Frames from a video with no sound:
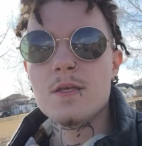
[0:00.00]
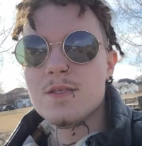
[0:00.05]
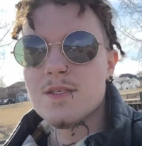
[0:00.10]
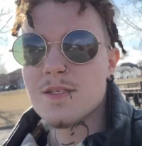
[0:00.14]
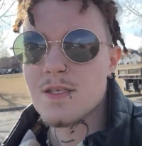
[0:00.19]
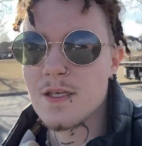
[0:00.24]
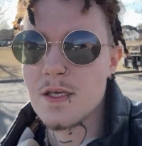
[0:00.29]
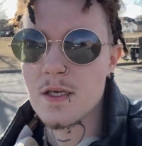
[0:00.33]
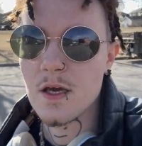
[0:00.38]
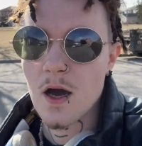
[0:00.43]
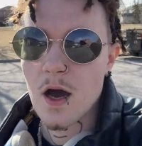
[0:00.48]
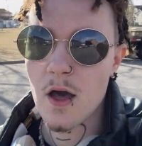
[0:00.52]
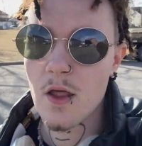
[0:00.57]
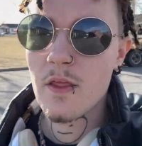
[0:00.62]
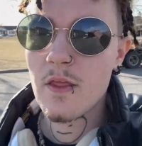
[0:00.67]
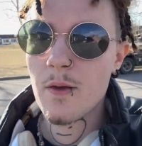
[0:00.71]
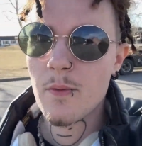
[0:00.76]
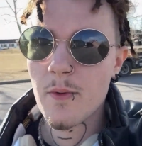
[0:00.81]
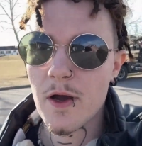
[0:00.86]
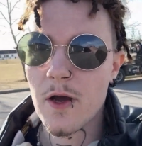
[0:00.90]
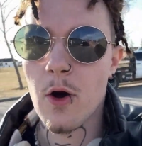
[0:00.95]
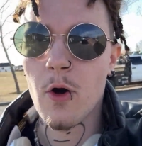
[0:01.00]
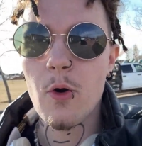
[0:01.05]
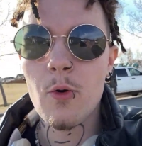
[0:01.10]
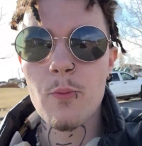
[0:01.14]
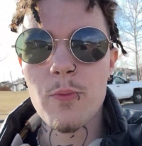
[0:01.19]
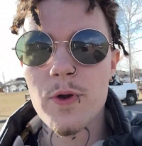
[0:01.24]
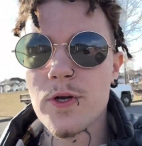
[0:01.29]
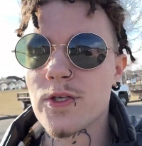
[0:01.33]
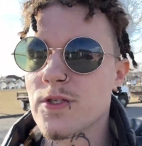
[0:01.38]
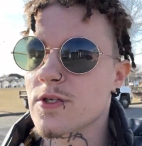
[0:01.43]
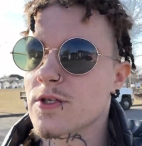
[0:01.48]
See, other than my own
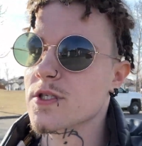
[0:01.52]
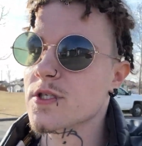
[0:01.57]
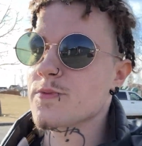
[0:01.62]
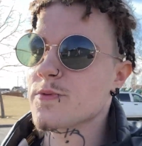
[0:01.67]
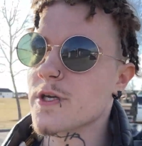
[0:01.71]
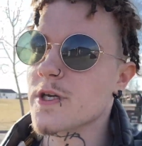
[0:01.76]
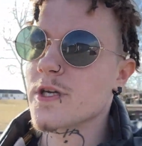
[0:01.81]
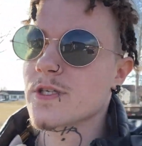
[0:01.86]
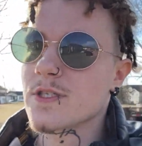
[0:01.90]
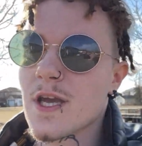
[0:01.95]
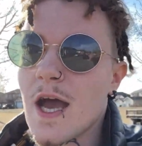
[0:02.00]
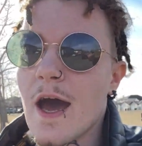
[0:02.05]
personal experience,